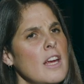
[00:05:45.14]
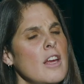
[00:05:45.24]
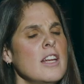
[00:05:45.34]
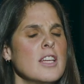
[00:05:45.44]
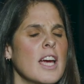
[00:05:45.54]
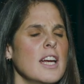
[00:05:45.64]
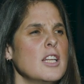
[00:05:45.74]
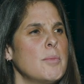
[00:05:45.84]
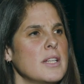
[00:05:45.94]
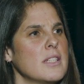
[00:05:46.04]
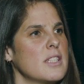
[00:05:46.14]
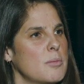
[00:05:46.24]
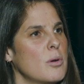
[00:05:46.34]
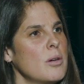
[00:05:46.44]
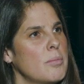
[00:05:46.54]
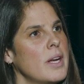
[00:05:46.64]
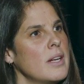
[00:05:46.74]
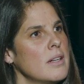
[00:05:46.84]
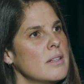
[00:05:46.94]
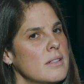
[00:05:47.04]
it kind of depends on the sport, but
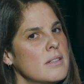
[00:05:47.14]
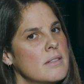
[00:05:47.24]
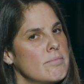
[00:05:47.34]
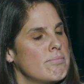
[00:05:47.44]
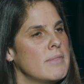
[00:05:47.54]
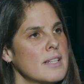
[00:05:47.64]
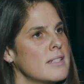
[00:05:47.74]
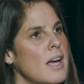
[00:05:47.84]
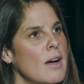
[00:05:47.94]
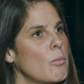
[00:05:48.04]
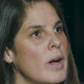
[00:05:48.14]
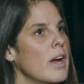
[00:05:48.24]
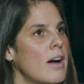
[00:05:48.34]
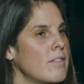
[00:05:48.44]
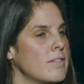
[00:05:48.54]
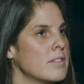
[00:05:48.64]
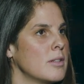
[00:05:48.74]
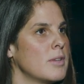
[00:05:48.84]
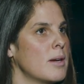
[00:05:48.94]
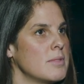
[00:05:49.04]
that's not way off
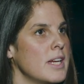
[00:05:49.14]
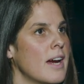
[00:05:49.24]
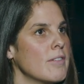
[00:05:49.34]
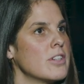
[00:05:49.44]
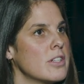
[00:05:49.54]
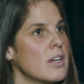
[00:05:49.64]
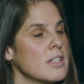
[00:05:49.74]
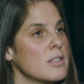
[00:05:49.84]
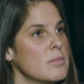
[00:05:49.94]
sometimes the average on some